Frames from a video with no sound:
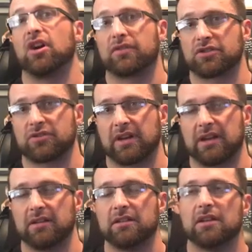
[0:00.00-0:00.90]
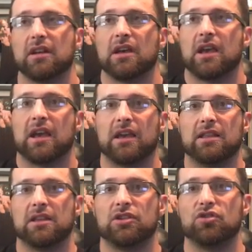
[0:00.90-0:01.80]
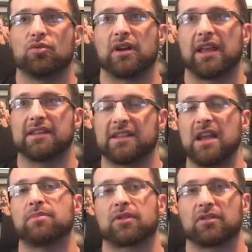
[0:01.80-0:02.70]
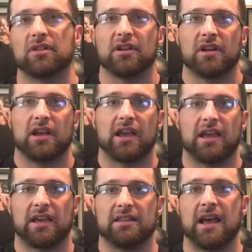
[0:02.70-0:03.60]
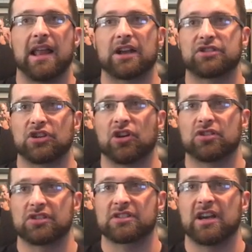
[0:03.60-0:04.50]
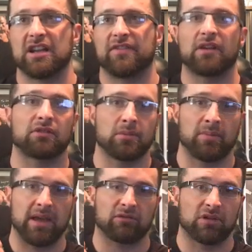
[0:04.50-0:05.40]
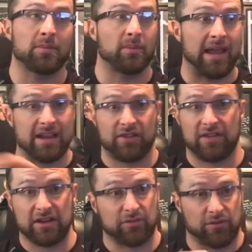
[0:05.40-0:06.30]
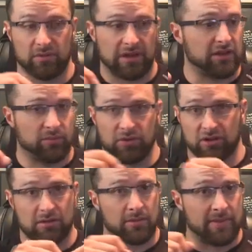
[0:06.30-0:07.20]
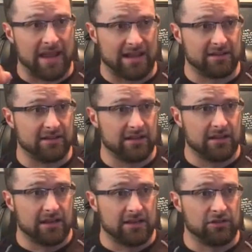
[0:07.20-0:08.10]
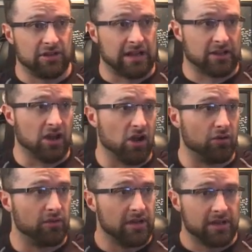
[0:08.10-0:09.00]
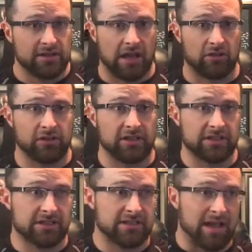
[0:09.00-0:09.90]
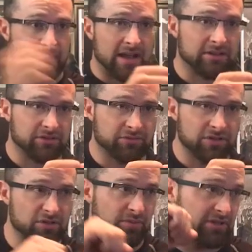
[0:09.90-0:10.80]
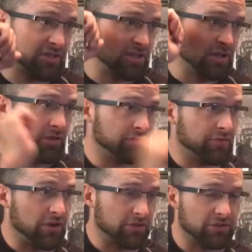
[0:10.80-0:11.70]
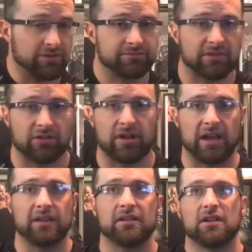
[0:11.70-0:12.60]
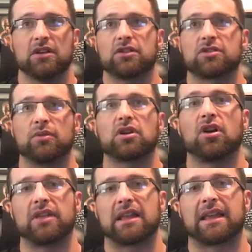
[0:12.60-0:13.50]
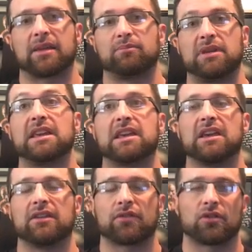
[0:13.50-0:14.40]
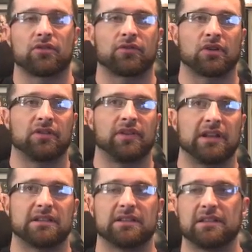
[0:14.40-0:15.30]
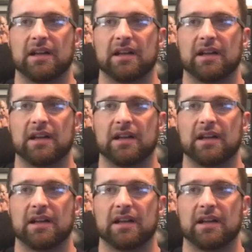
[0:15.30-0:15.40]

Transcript: overtrain, and then you run a taper, and that actually causes kind of a rubber band effect, where you pull a rubber band and you let it go. Not only does it snap back to its original position, it goes farther. Okay, so we call that like peaking for an event.